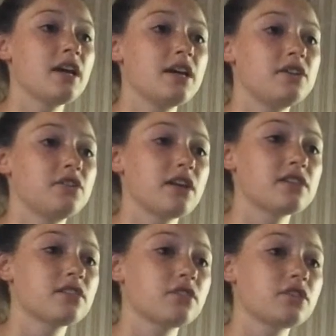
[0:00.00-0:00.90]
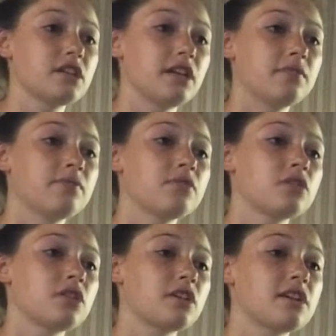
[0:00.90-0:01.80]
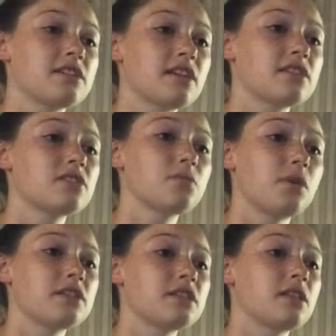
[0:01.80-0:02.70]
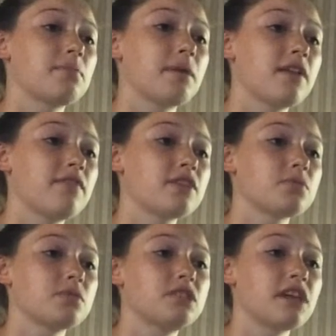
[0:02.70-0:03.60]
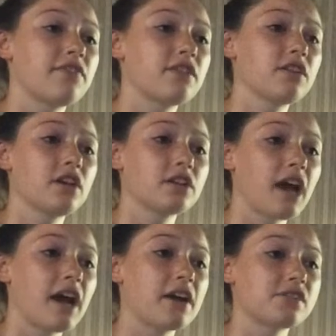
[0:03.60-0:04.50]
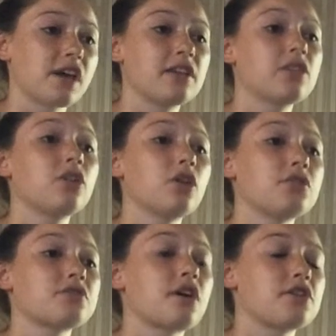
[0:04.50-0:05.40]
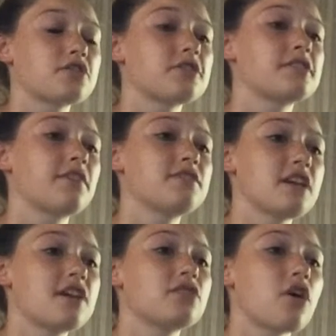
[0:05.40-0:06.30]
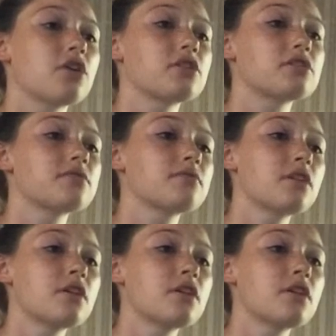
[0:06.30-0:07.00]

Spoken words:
In 2013, the consensus was that the benefits were definitely on the higher side, close to $178,